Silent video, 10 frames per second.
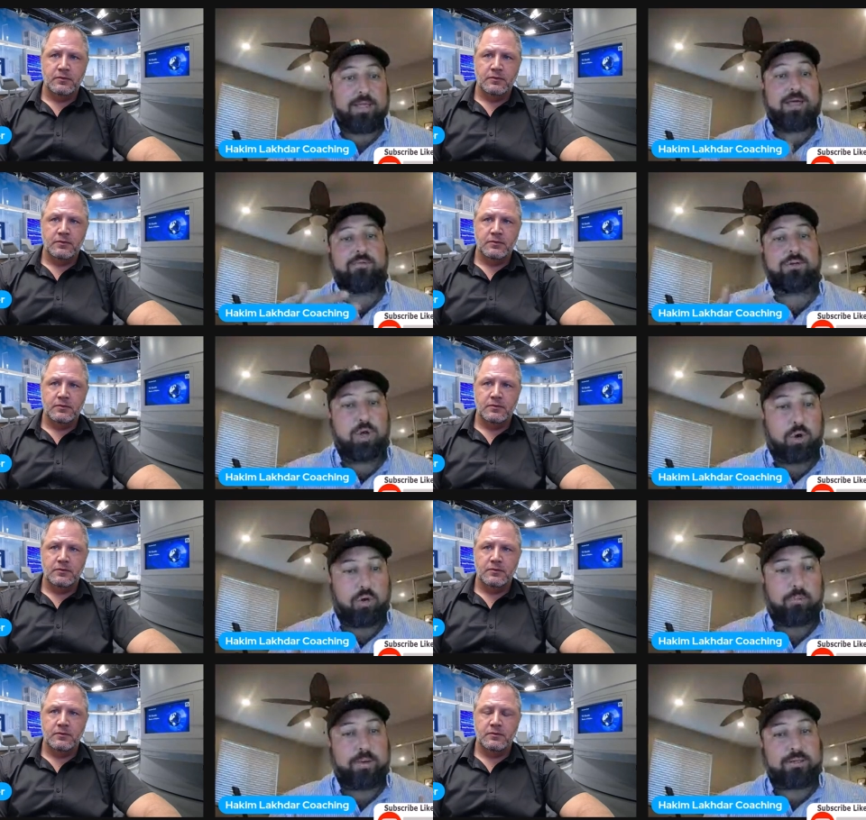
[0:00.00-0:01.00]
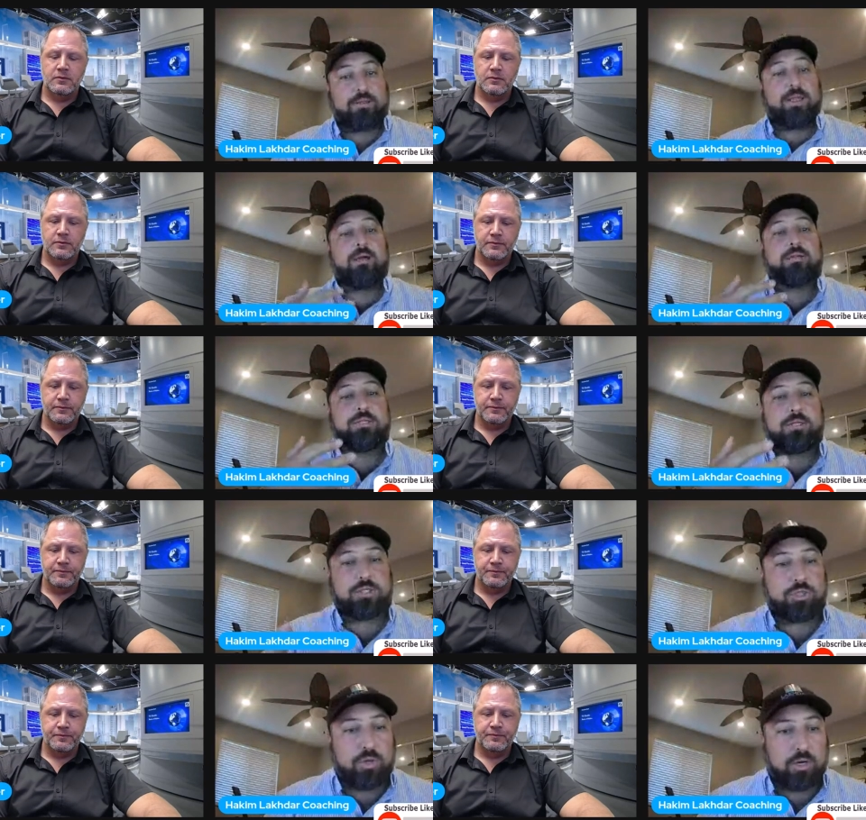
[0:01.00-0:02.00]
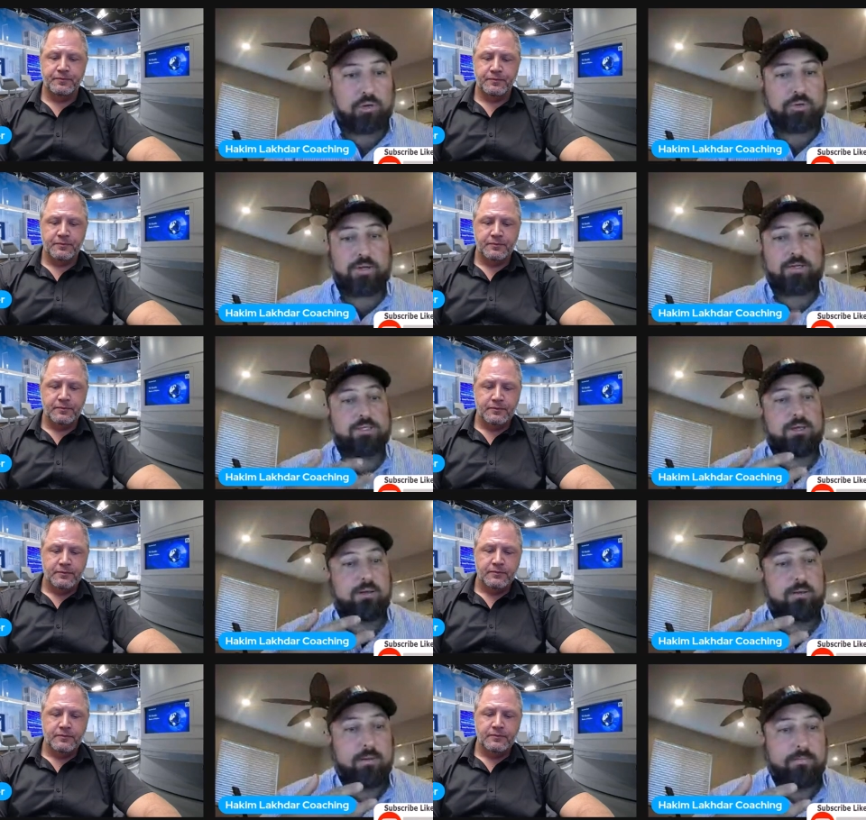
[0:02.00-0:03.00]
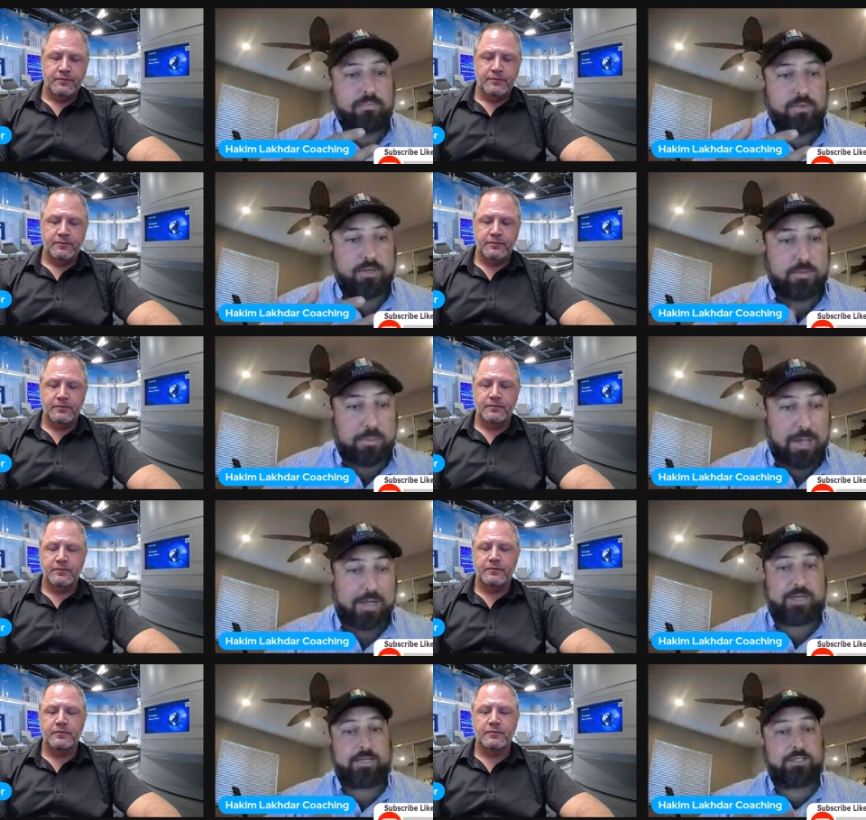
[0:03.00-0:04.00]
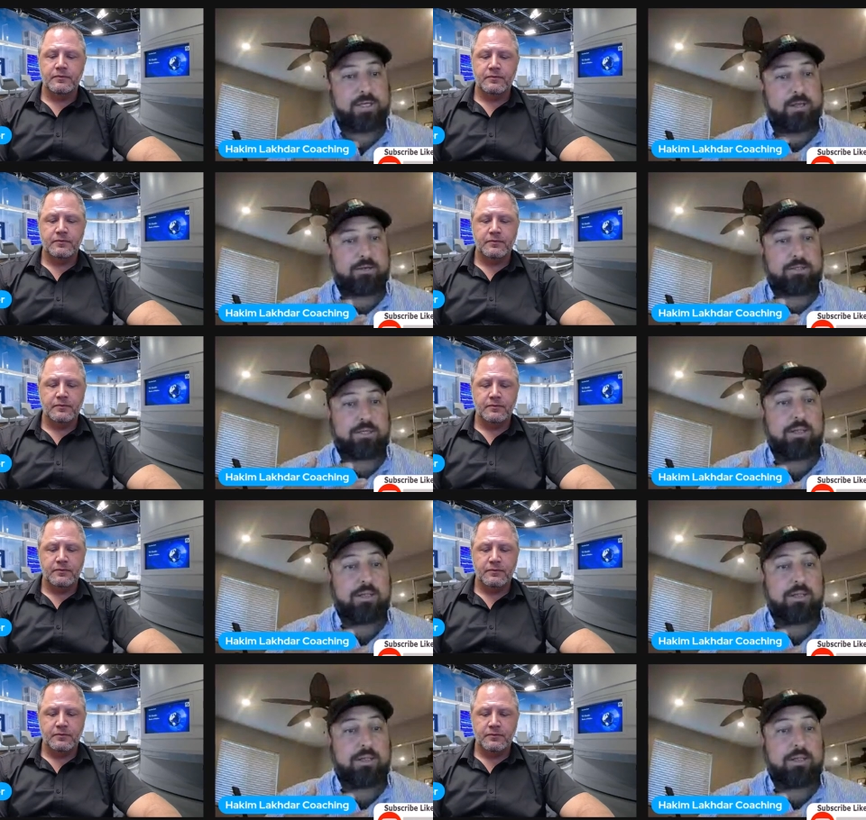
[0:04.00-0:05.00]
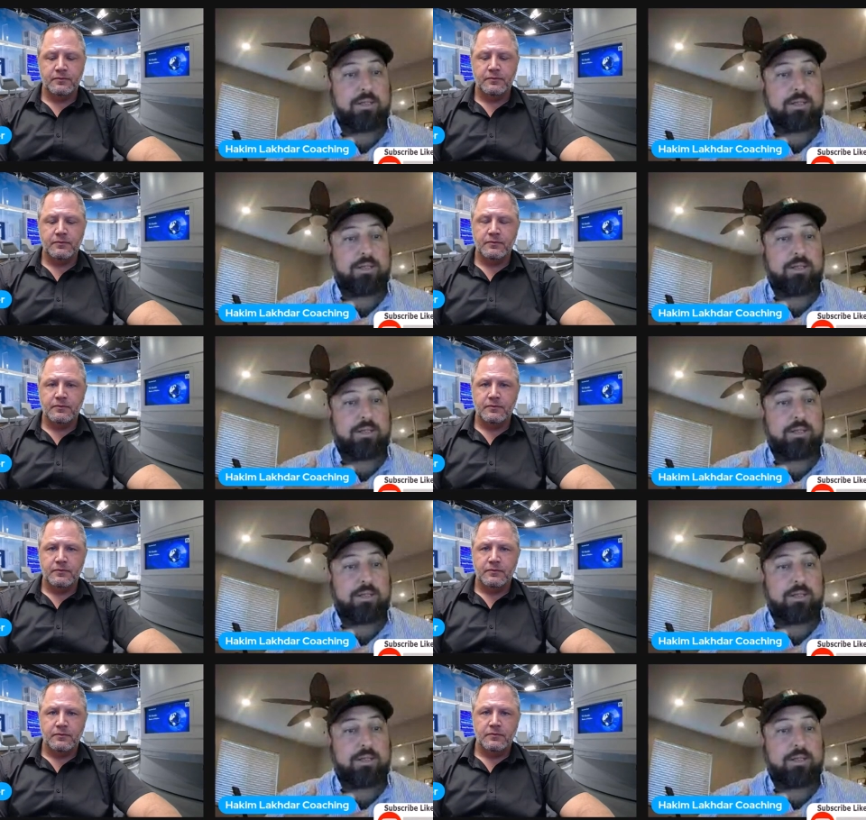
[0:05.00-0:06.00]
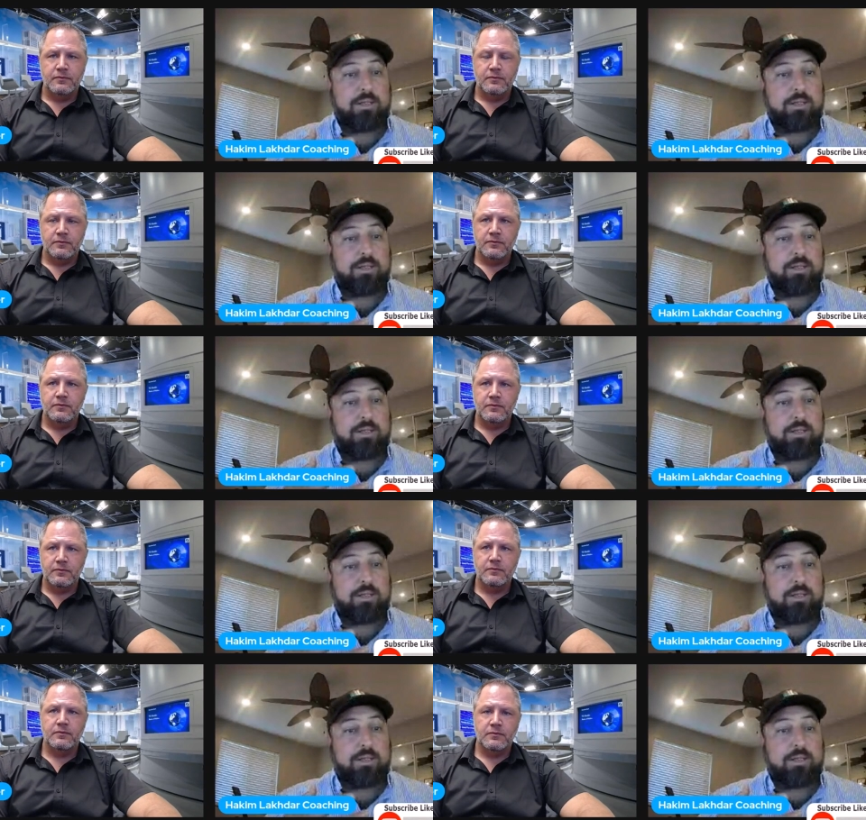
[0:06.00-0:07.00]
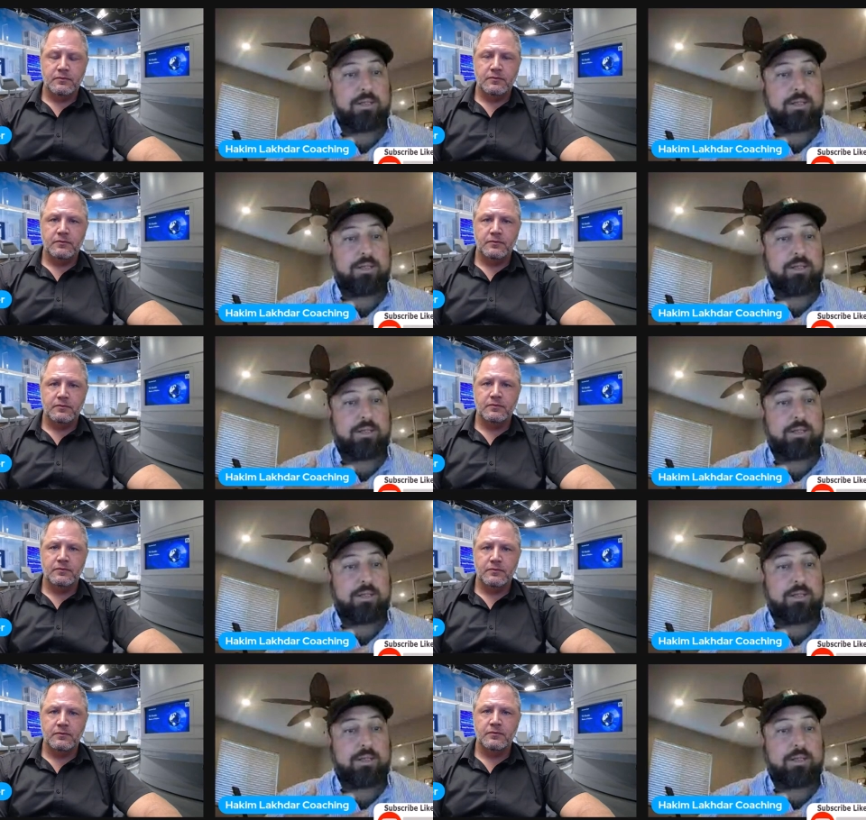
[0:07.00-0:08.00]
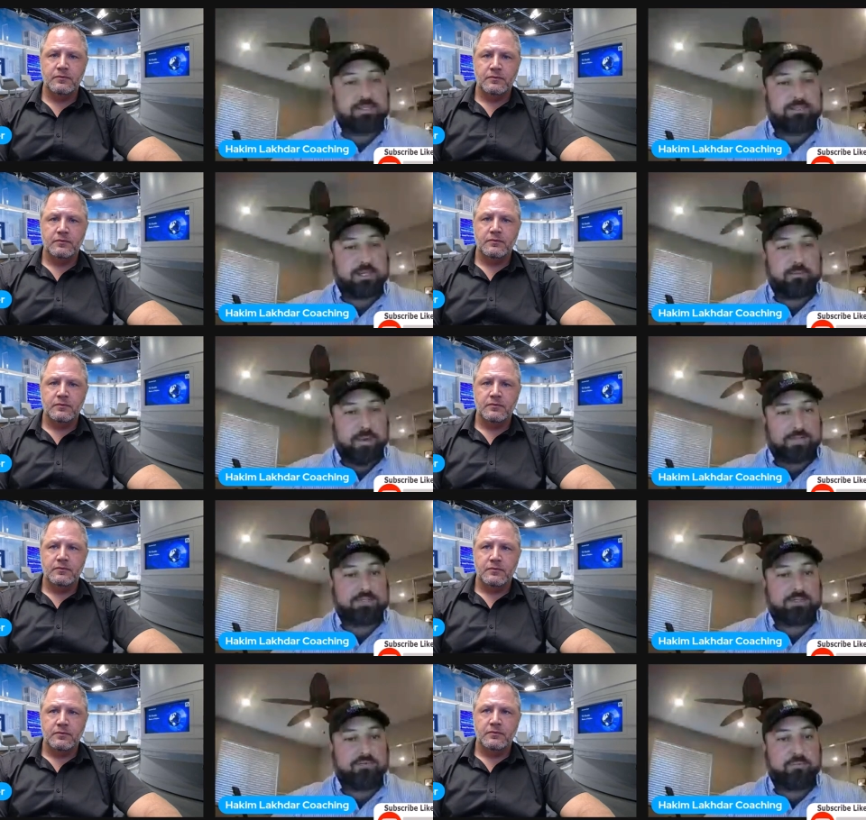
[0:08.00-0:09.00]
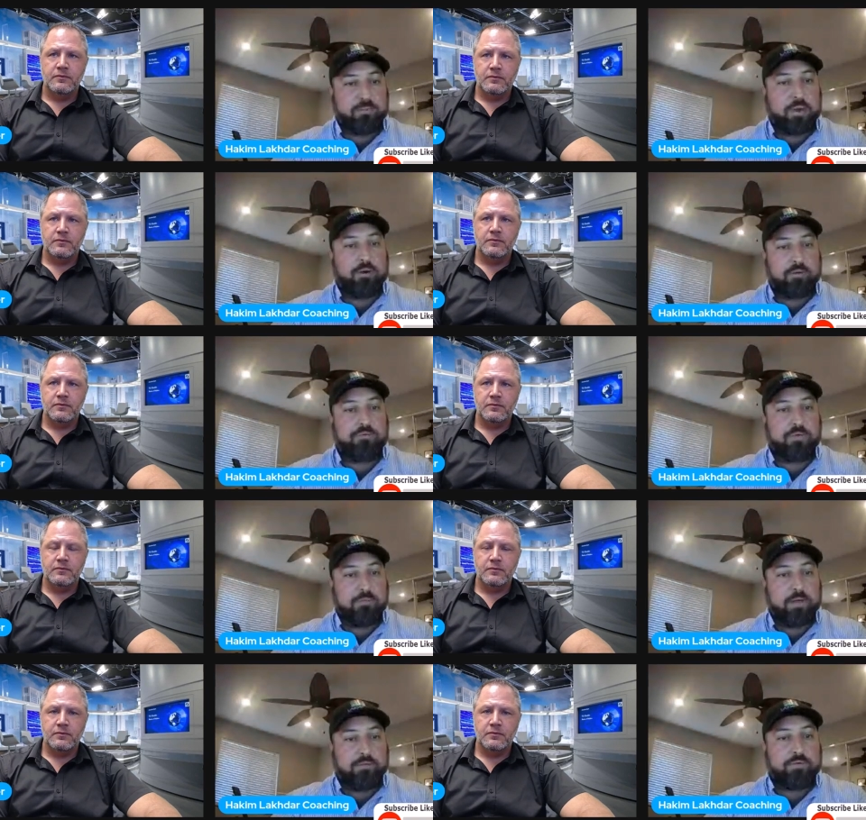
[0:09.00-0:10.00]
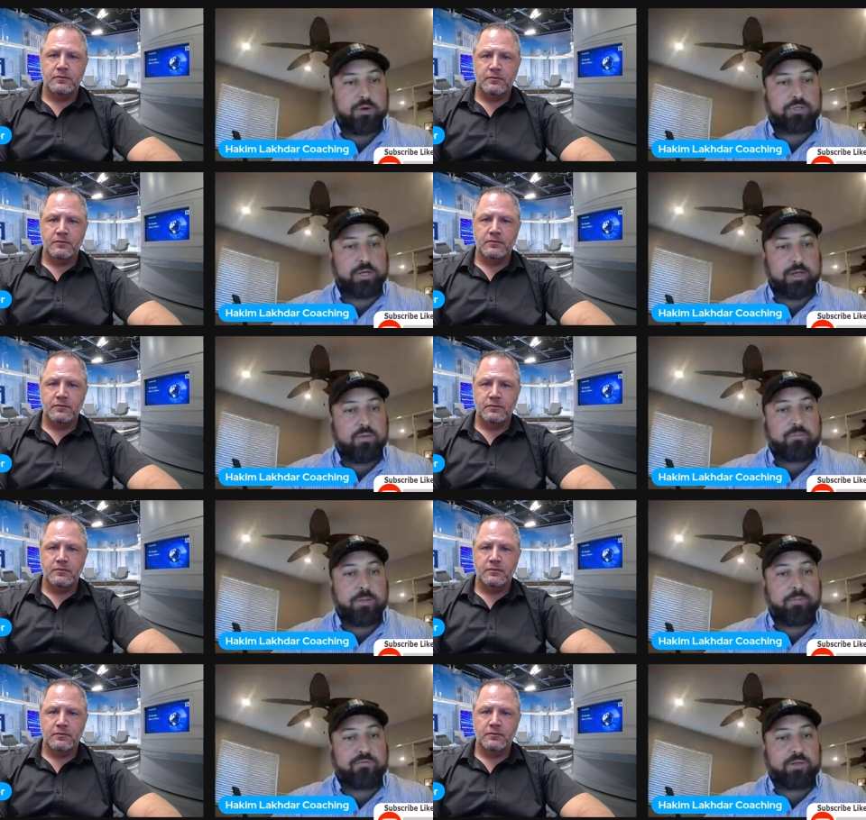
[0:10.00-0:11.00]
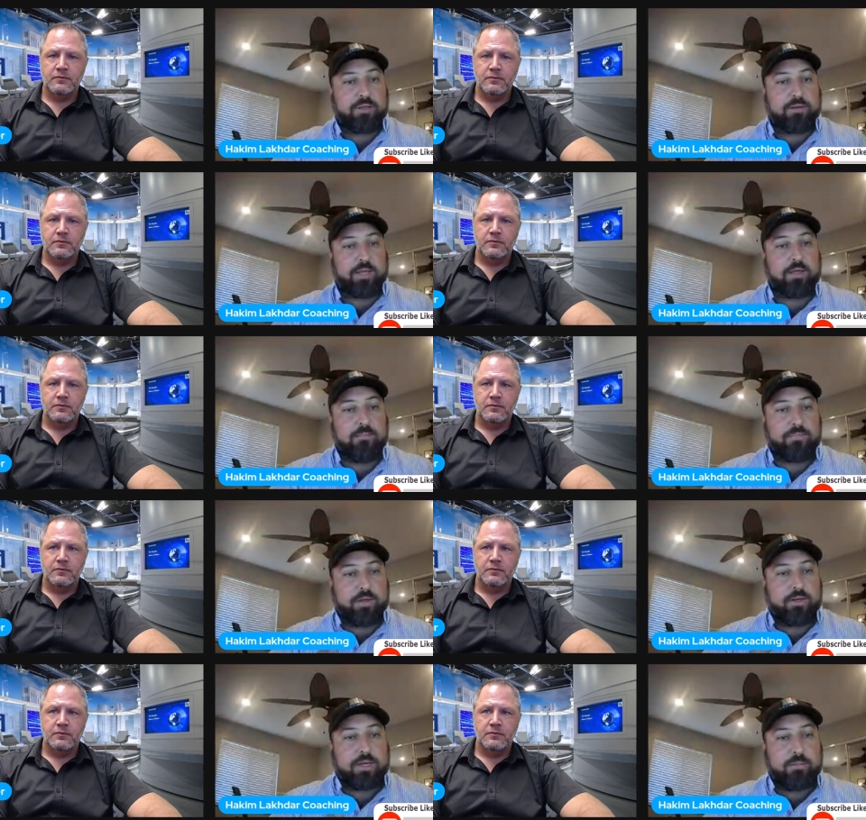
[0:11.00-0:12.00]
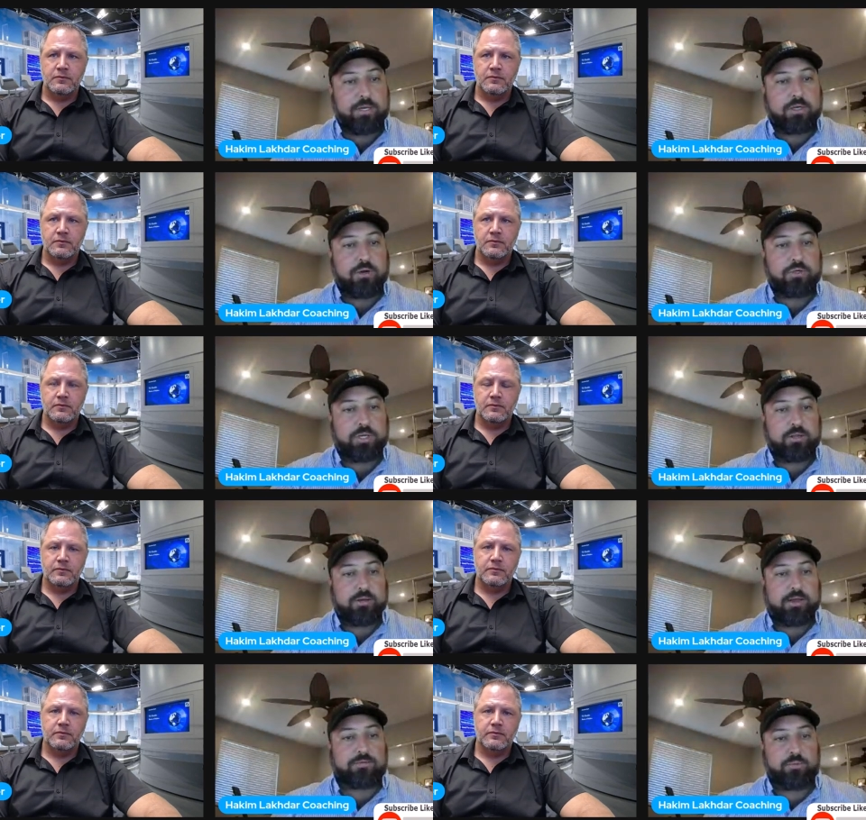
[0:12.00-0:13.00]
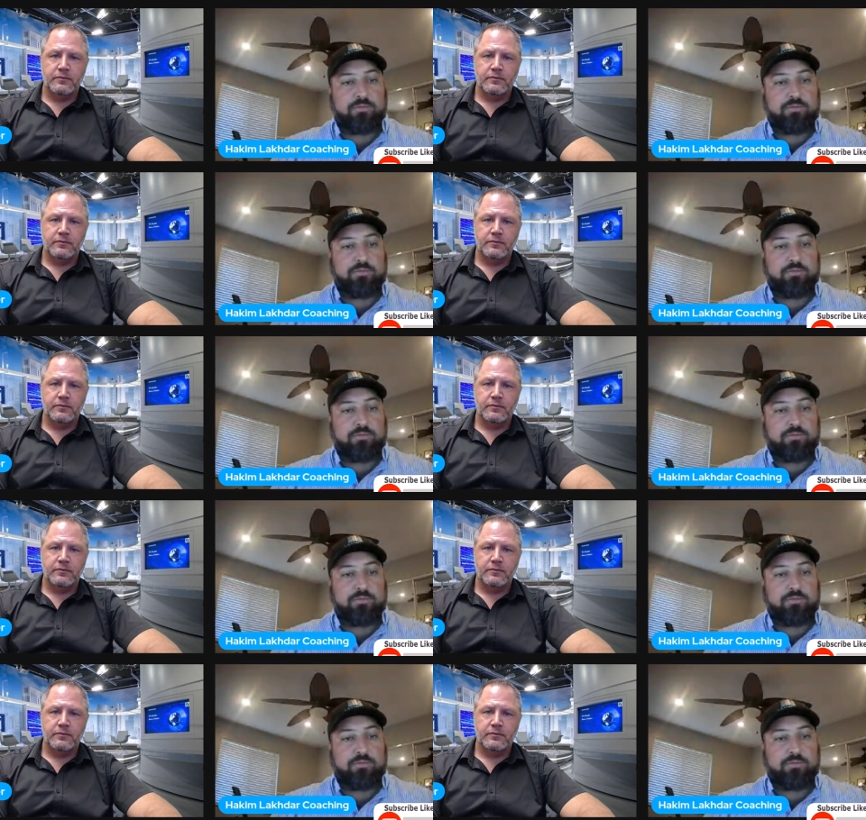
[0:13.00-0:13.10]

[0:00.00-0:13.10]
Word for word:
Speaker 1: they have a goal, but there's a struggle. There's a there's a blockage. There's a limiting belief, and we'll get to that but I want to really get people present to the positive part of of coaching. I don't want people feeling like they're going to come into coaching and they're going to have to